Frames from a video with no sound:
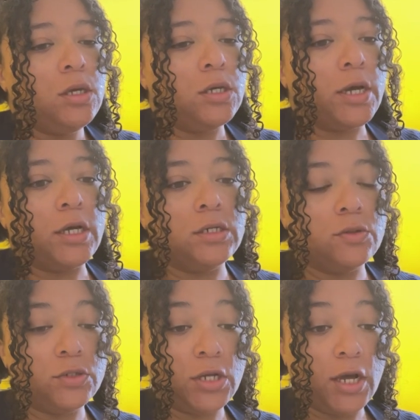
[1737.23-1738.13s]
you gotta do
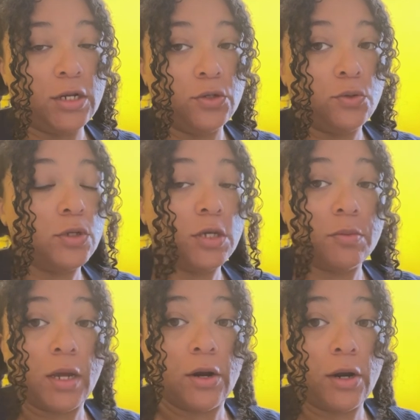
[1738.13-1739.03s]
what you gotta do. Keep
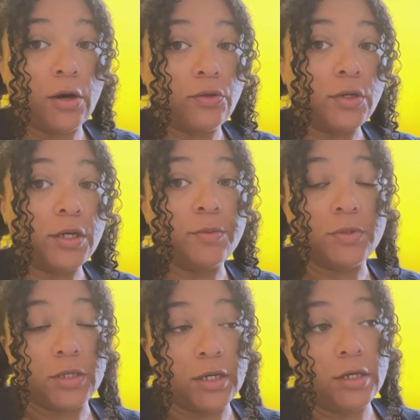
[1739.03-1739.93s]
the hair healthy, keep the
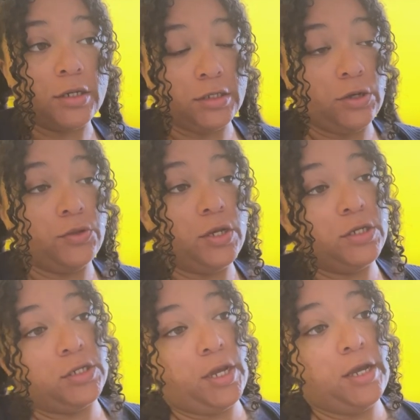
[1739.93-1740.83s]
skin as healthy as
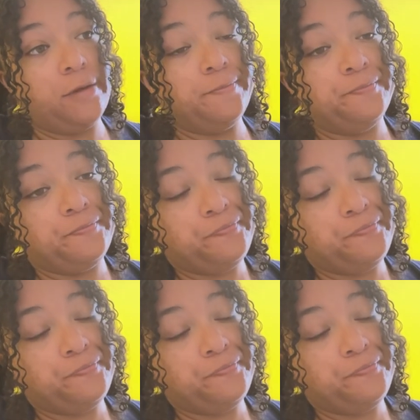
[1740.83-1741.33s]
you can.